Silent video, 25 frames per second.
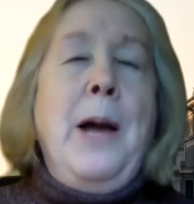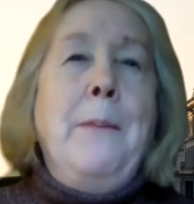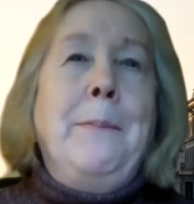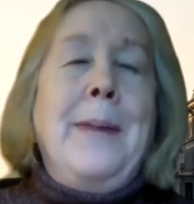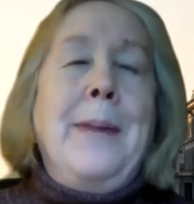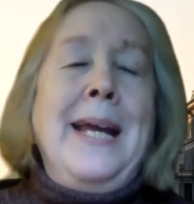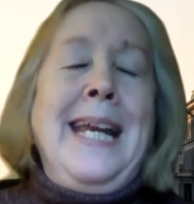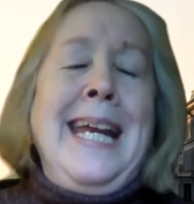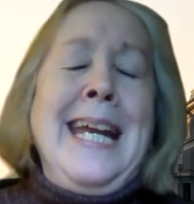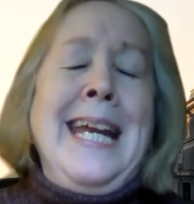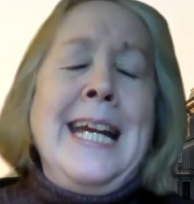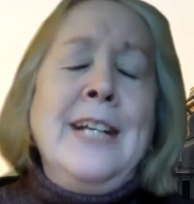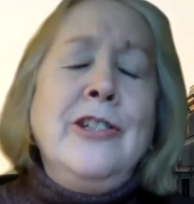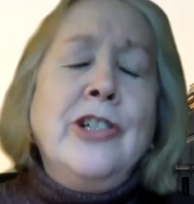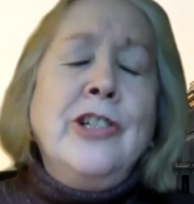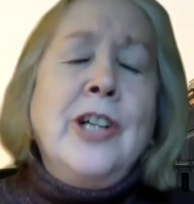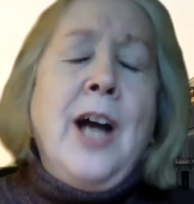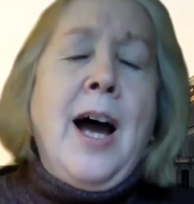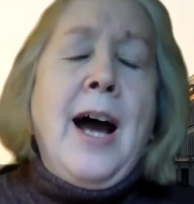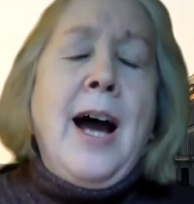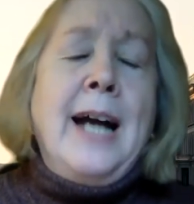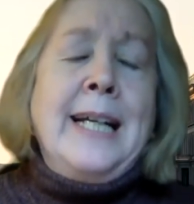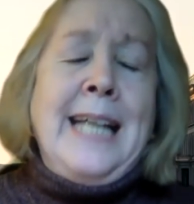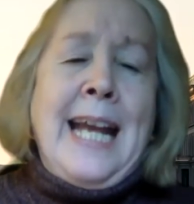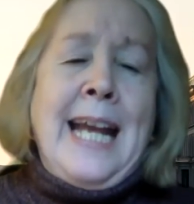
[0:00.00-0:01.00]
But
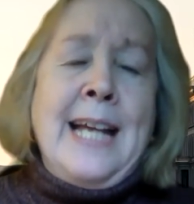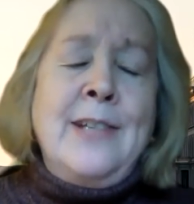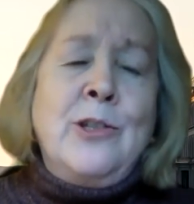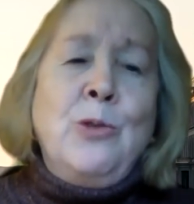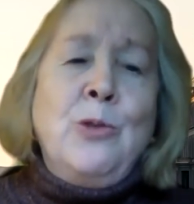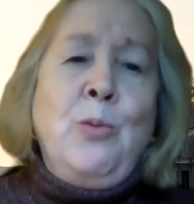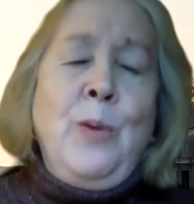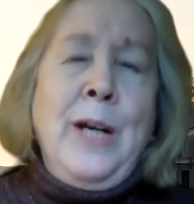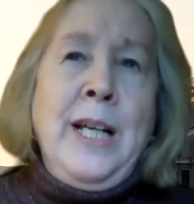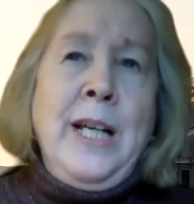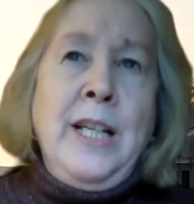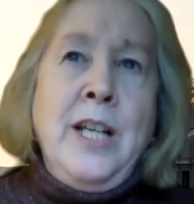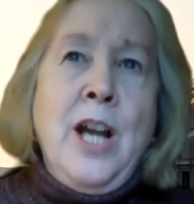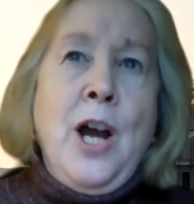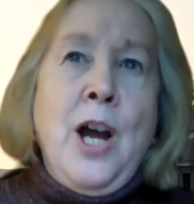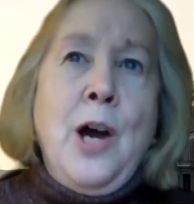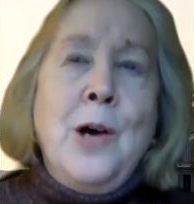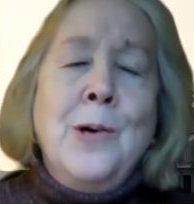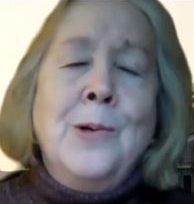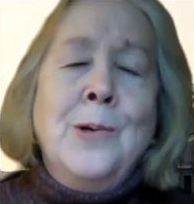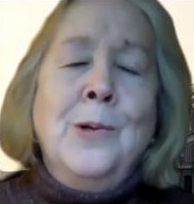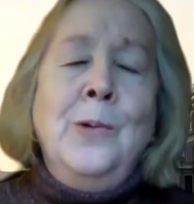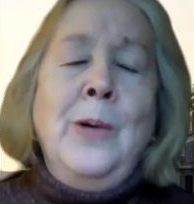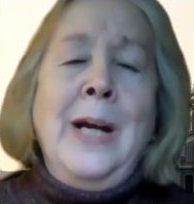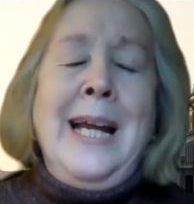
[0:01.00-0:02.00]
Hitchcock, as we
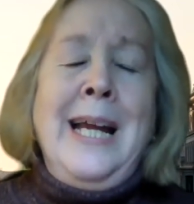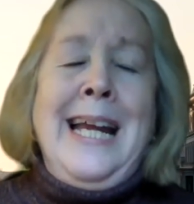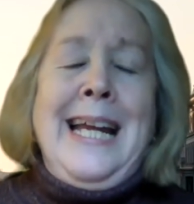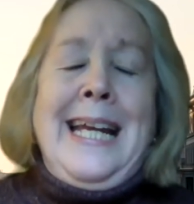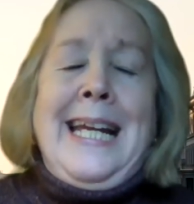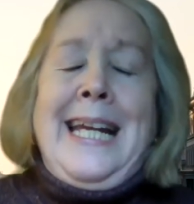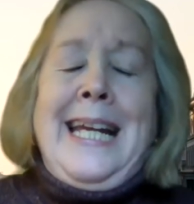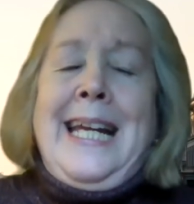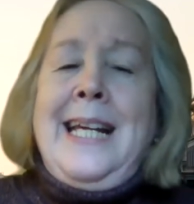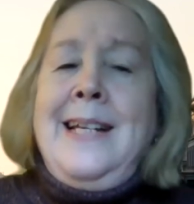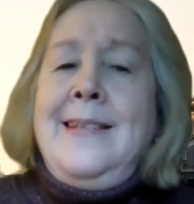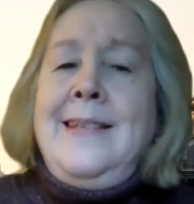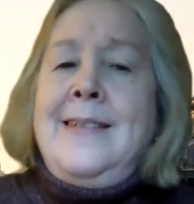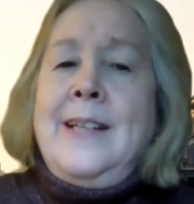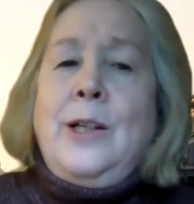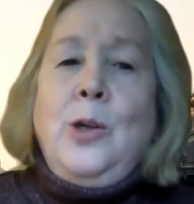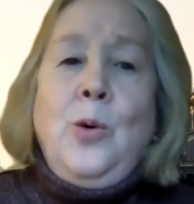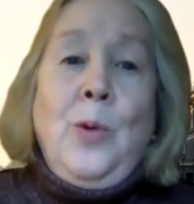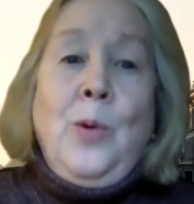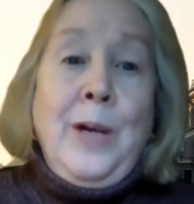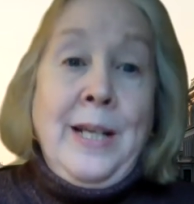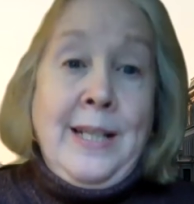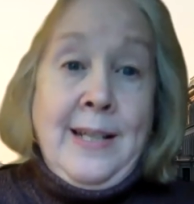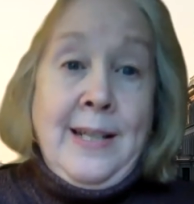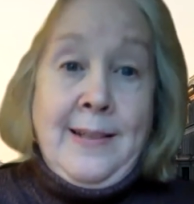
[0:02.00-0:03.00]
know, is a
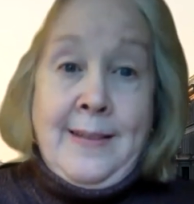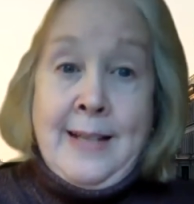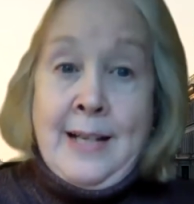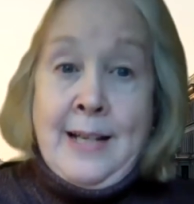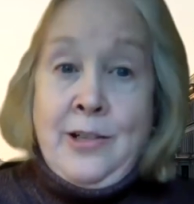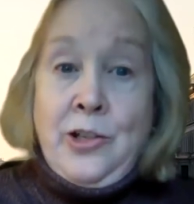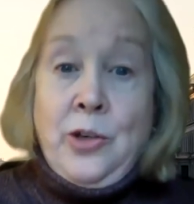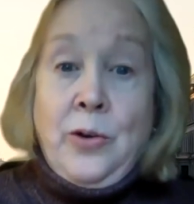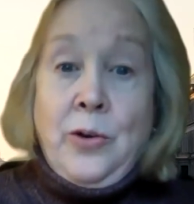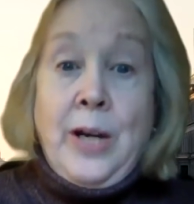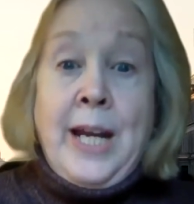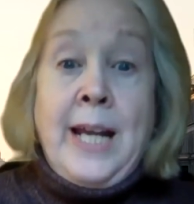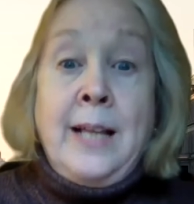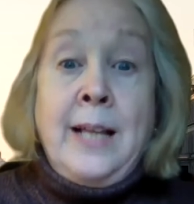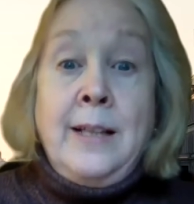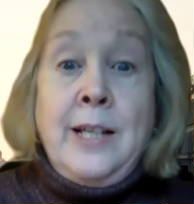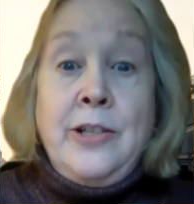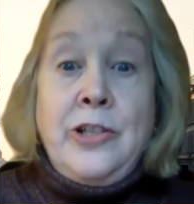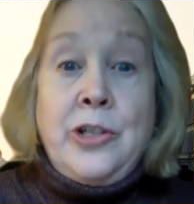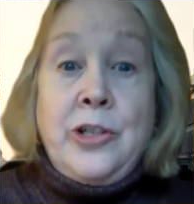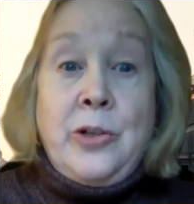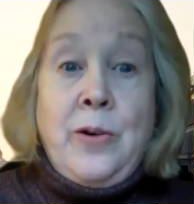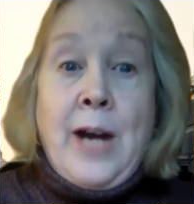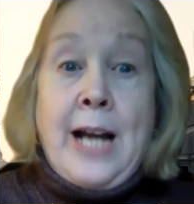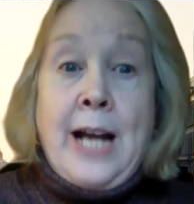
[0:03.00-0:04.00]
quintessential English
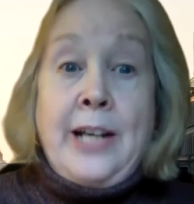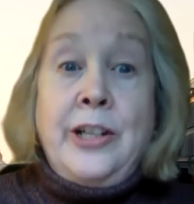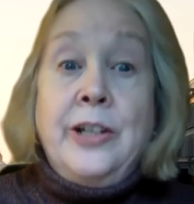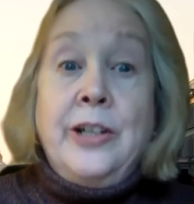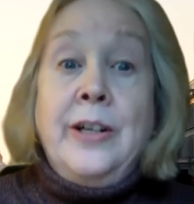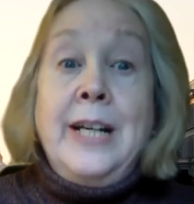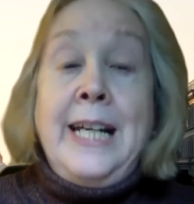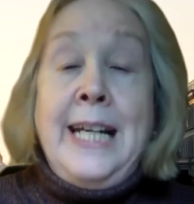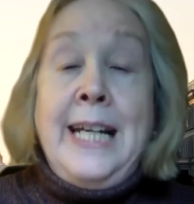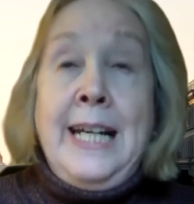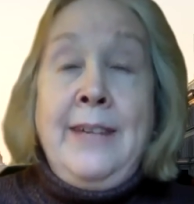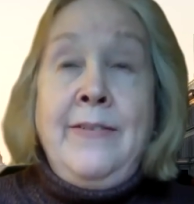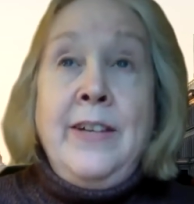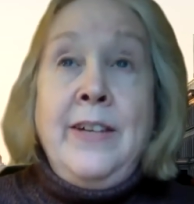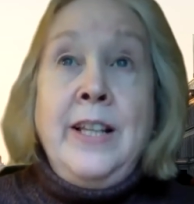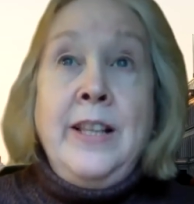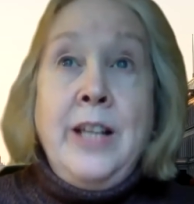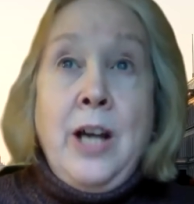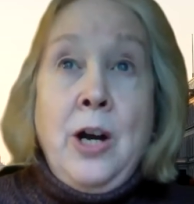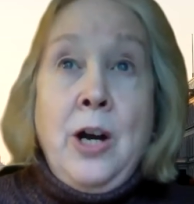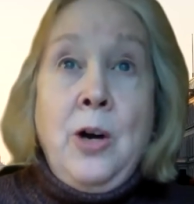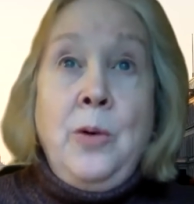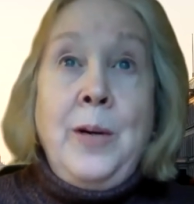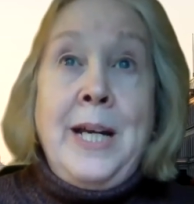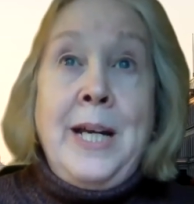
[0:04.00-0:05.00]
director, even
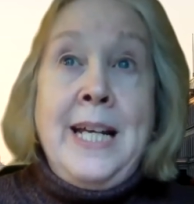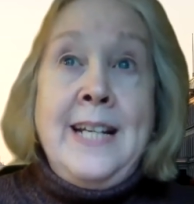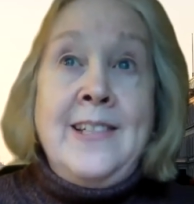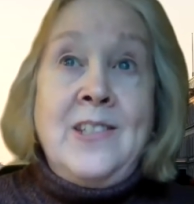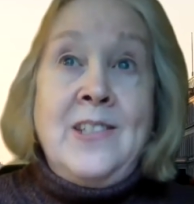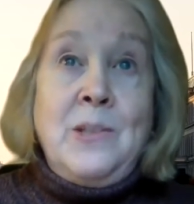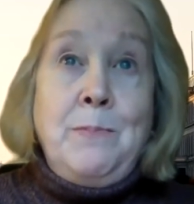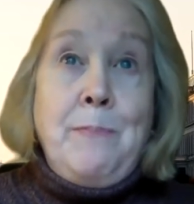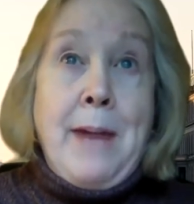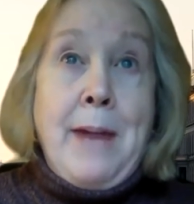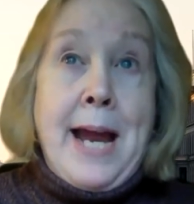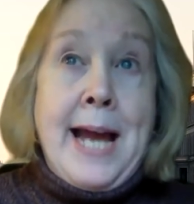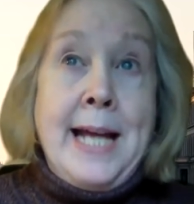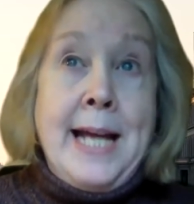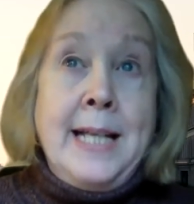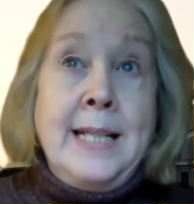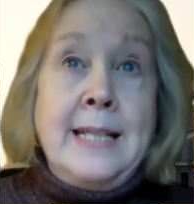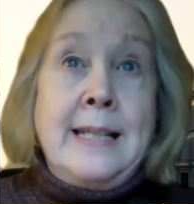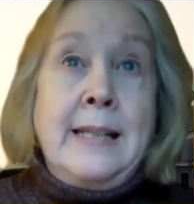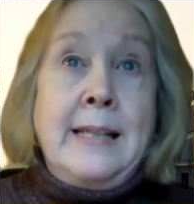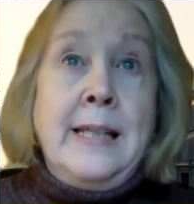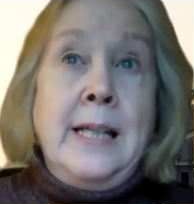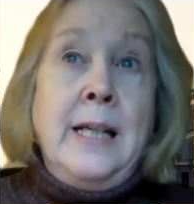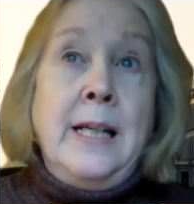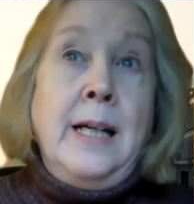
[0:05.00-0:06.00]
though he
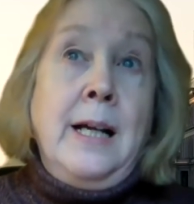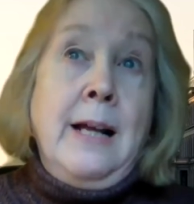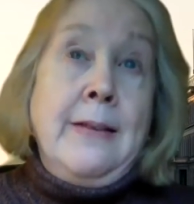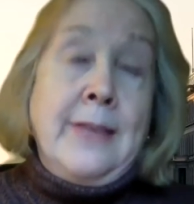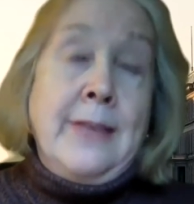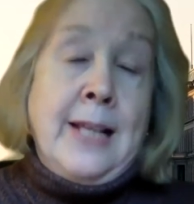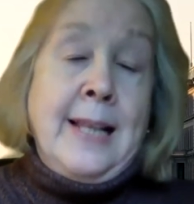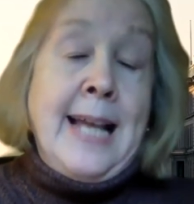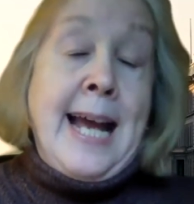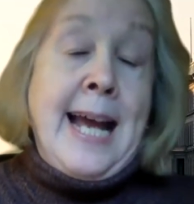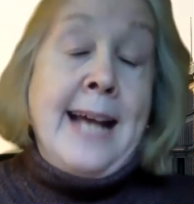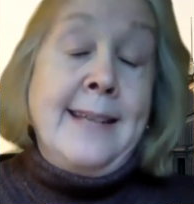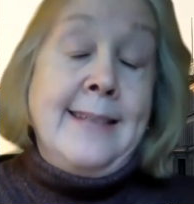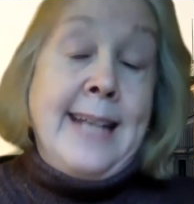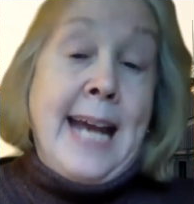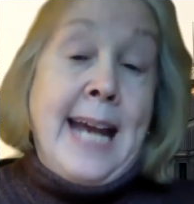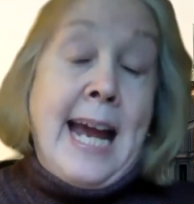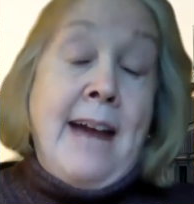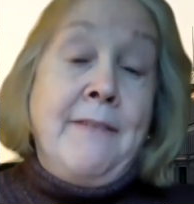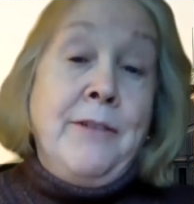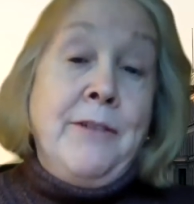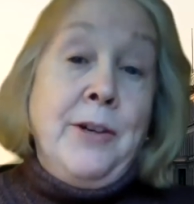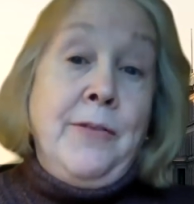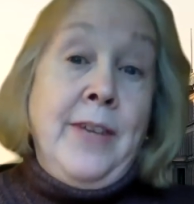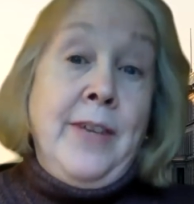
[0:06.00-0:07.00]
spent the last
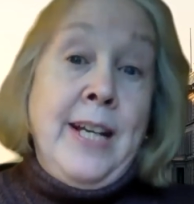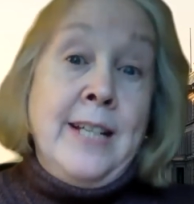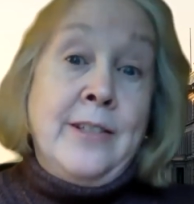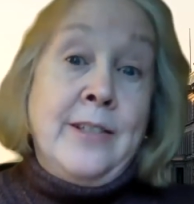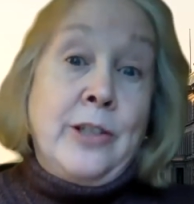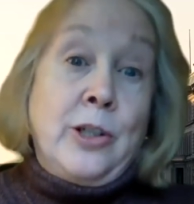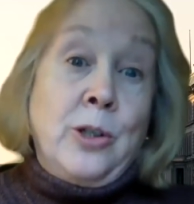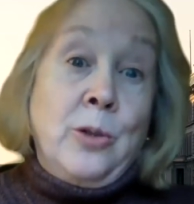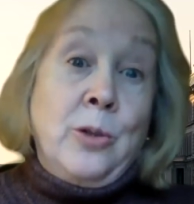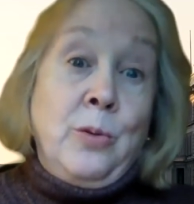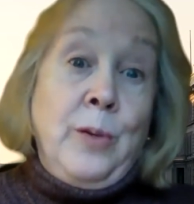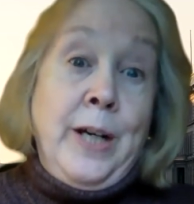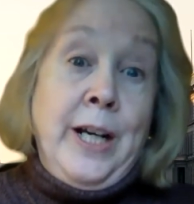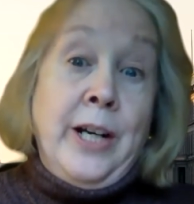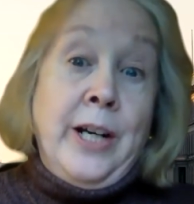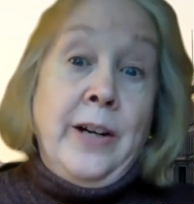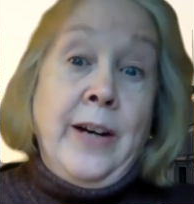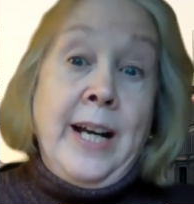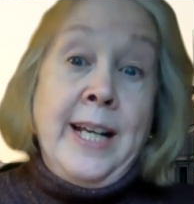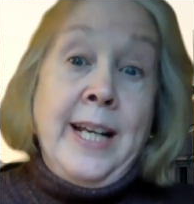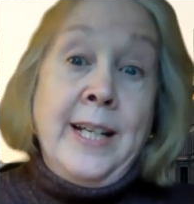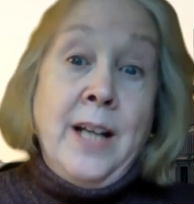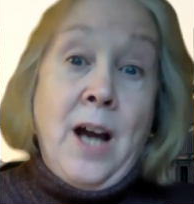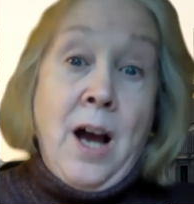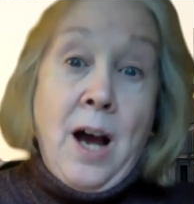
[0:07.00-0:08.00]
half of his career
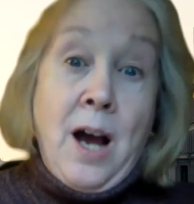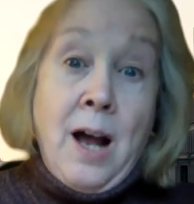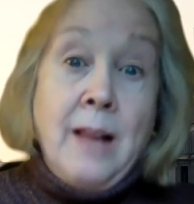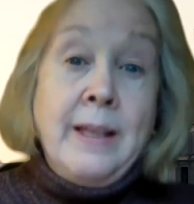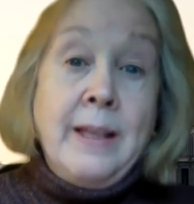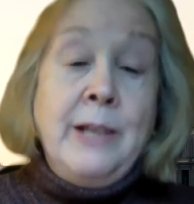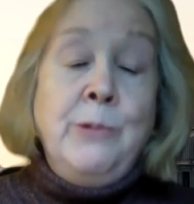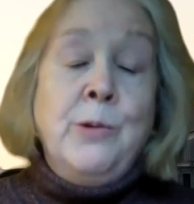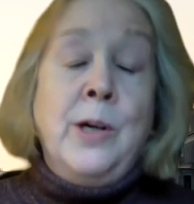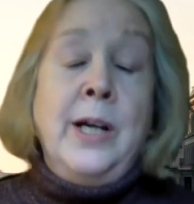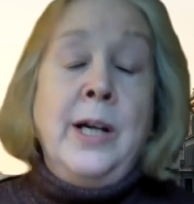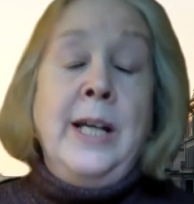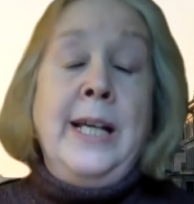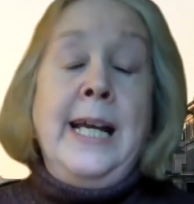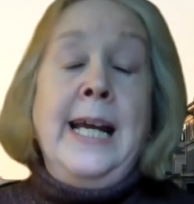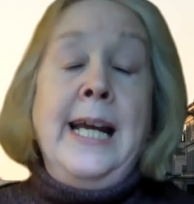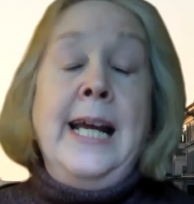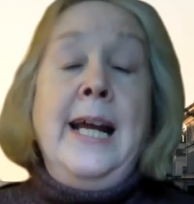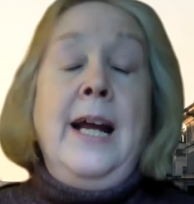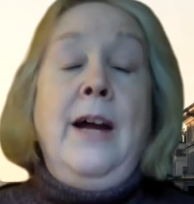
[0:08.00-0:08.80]
in Hollywood.